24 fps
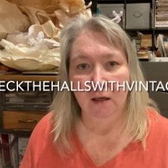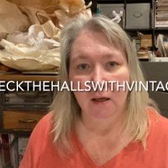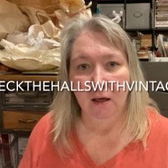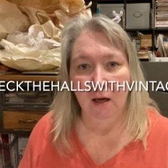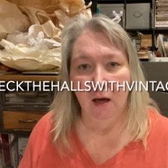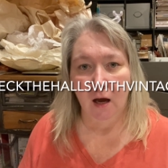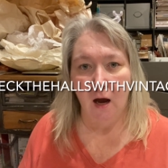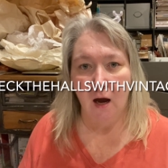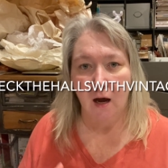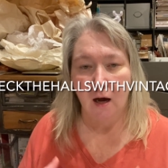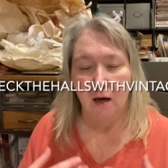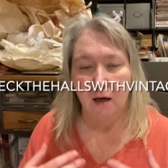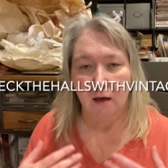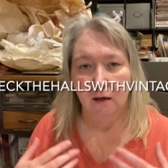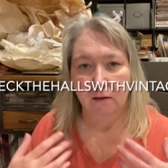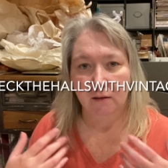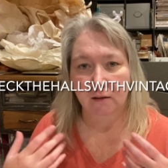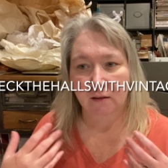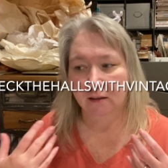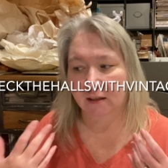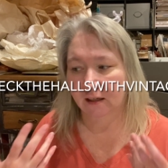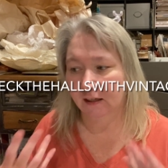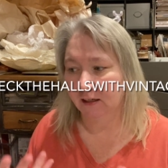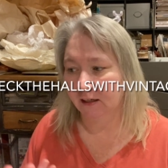uh,
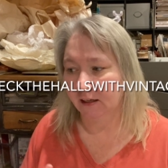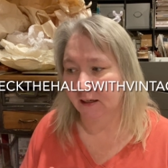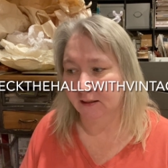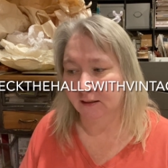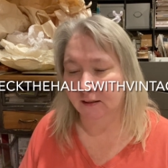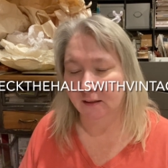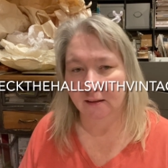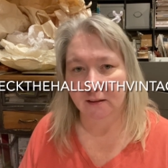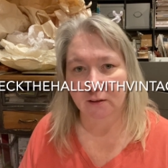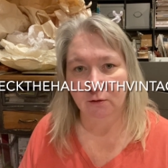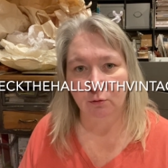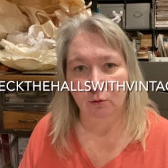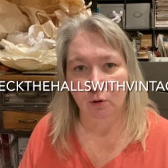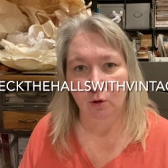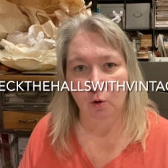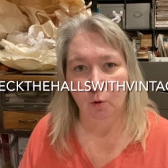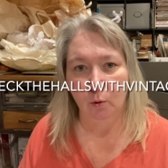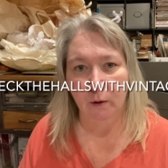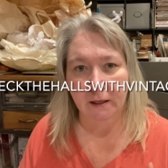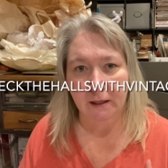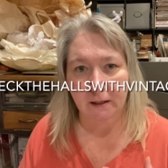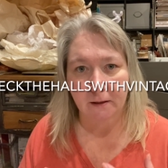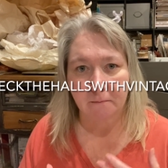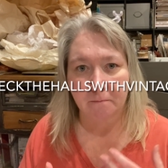getting into this real
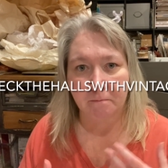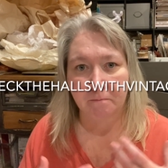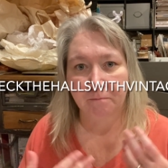quick,